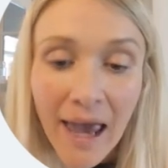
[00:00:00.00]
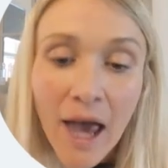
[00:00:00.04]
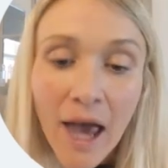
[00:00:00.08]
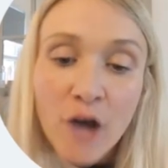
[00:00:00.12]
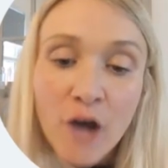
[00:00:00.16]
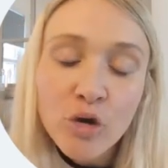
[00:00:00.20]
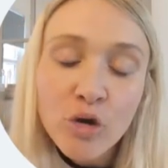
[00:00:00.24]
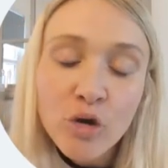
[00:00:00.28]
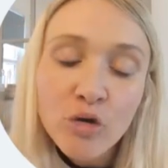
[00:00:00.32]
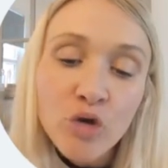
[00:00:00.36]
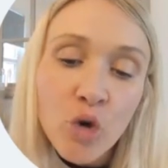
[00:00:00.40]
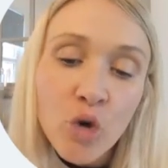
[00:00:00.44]

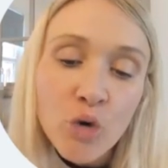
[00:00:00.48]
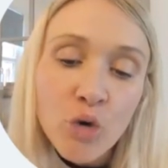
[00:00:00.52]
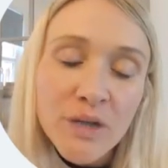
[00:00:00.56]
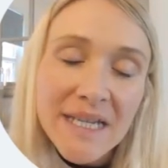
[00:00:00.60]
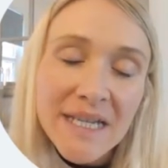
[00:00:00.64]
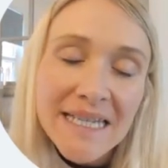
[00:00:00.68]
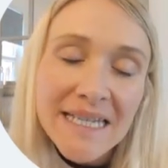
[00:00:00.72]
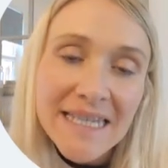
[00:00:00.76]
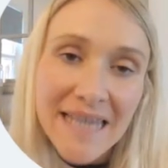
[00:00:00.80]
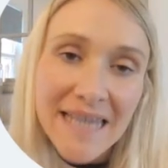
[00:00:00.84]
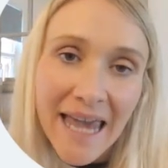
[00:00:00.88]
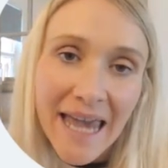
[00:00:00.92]
You'll
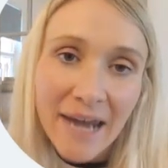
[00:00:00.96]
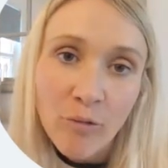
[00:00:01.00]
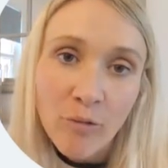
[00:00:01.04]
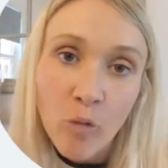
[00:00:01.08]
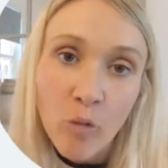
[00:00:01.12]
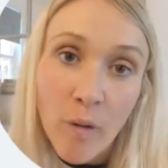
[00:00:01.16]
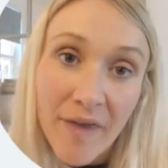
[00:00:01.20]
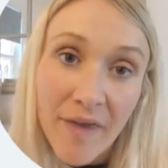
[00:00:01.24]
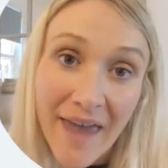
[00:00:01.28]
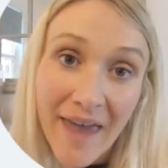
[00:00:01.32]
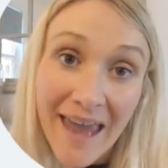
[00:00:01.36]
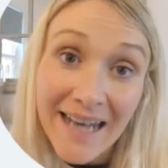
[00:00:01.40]
notice then
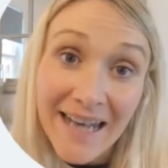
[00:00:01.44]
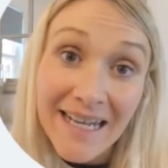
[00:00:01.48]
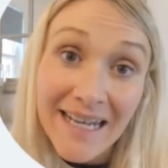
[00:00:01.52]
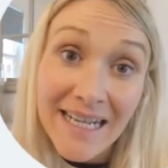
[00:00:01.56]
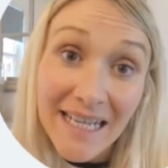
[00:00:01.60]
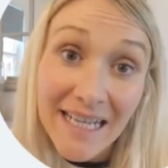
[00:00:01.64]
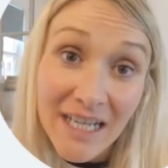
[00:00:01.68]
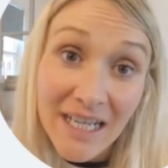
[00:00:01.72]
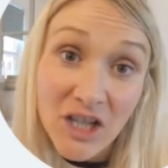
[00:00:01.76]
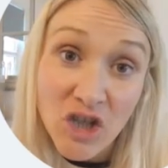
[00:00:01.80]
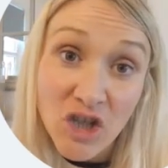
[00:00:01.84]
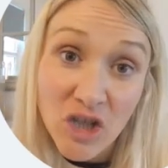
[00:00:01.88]
within
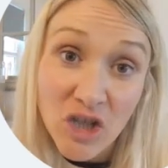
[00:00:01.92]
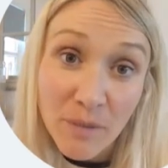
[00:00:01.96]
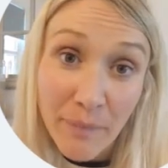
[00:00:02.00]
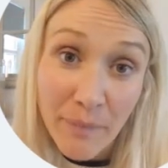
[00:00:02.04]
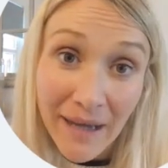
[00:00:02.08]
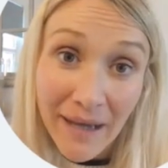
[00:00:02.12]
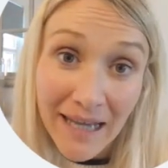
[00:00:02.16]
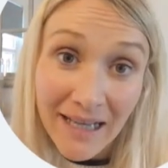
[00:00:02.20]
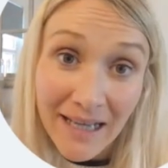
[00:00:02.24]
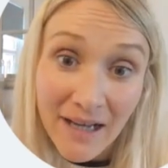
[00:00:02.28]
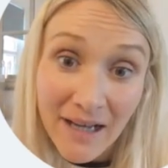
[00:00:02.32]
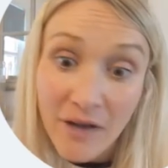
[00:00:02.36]
each
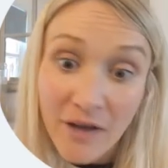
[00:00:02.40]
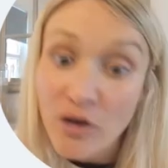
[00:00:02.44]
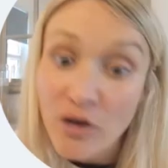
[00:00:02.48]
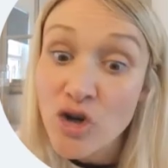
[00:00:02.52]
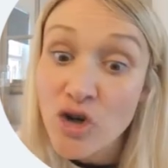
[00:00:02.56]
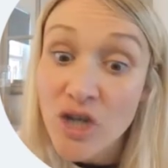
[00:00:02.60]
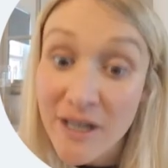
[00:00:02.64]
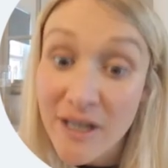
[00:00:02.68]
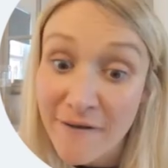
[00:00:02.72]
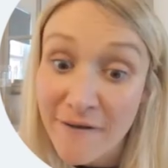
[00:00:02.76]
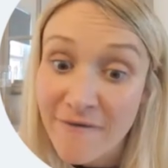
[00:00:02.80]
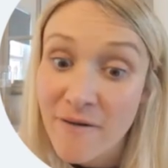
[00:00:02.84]
domain there's
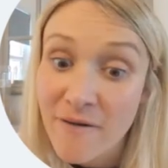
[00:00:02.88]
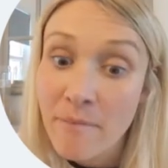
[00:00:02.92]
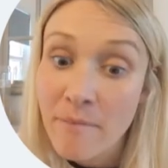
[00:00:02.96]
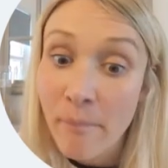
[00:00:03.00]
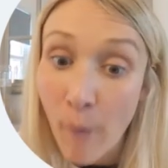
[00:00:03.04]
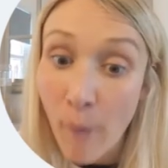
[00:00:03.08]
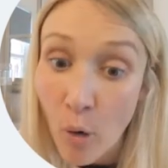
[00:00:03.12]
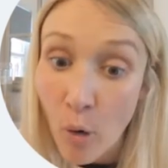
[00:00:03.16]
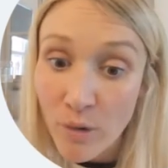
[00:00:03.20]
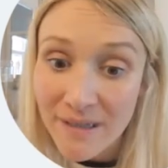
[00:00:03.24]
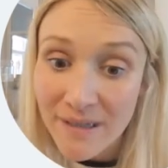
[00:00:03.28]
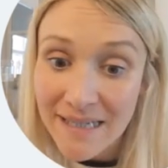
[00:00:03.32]
different
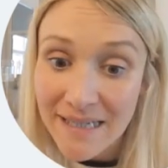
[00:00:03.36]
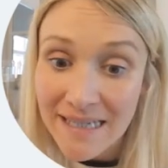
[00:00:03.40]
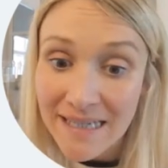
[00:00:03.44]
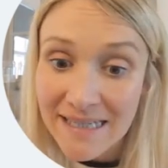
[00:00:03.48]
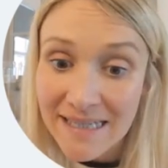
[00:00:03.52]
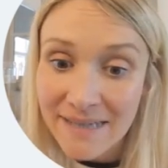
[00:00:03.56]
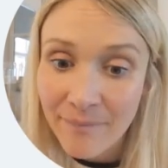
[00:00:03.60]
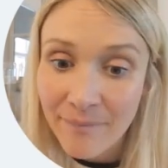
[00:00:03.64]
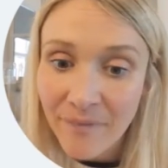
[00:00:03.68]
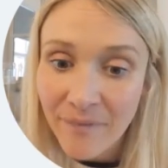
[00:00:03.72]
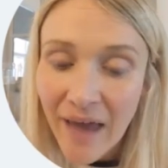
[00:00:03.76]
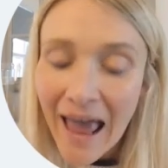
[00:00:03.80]

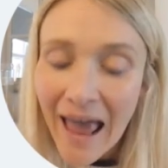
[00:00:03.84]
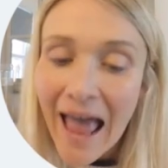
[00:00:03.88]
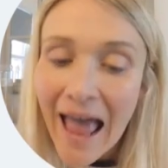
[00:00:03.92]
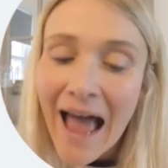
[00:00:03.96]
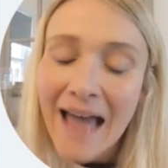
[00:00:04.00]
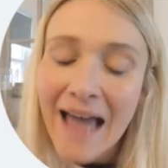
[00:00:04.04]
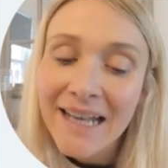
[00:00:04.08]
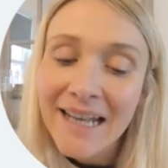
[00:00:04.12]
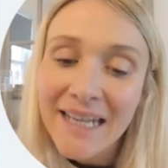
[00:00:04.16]
boxes, and